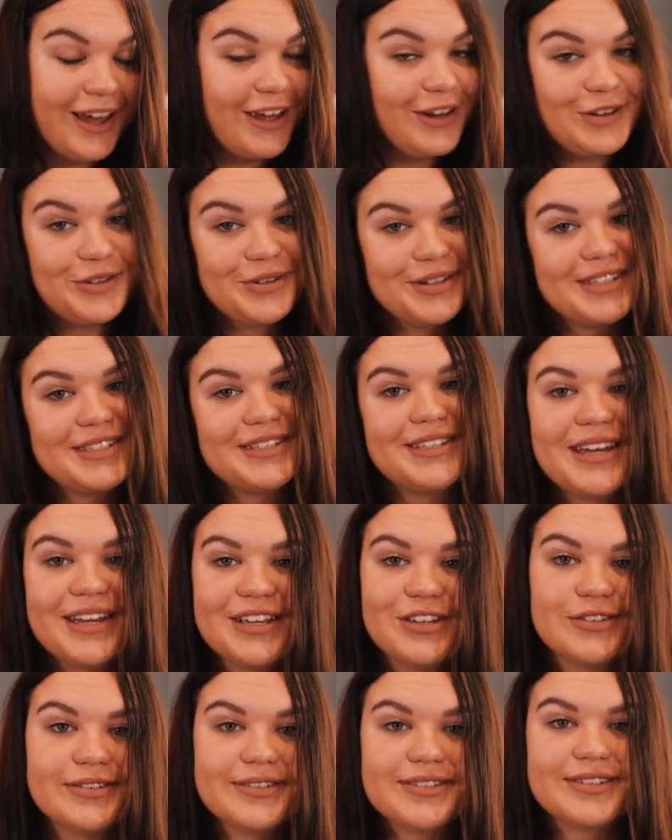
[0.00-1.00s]

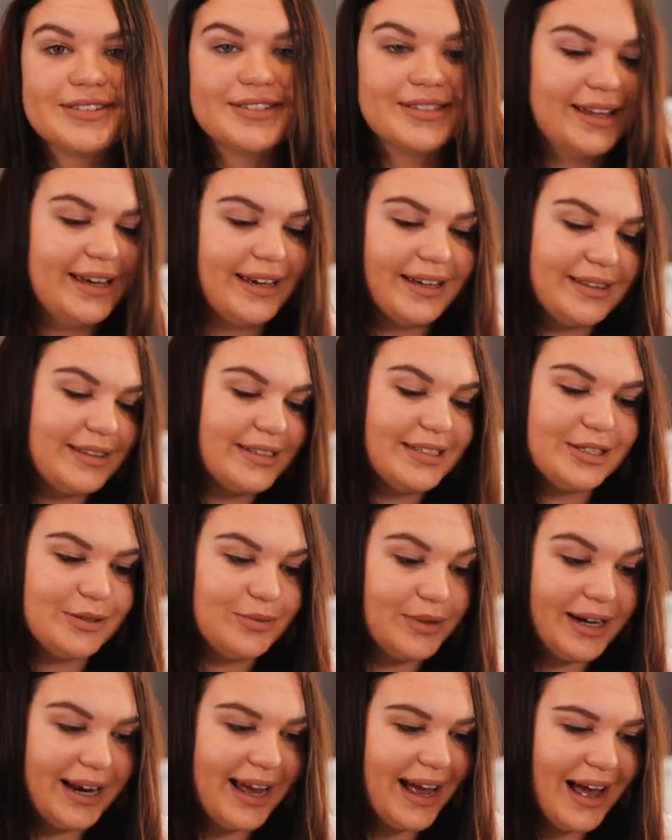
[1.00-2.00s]
interesting, just like this
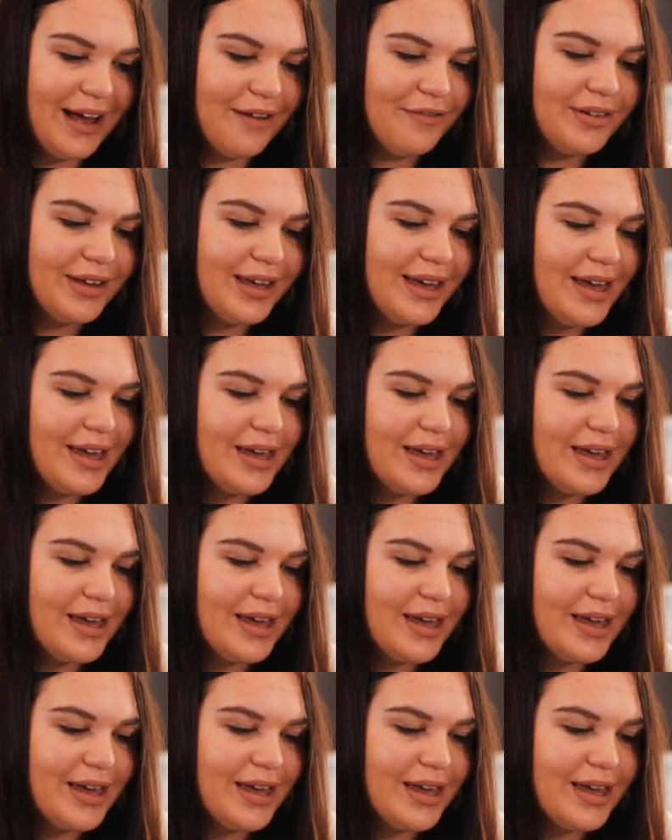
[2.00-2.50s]
is what I have.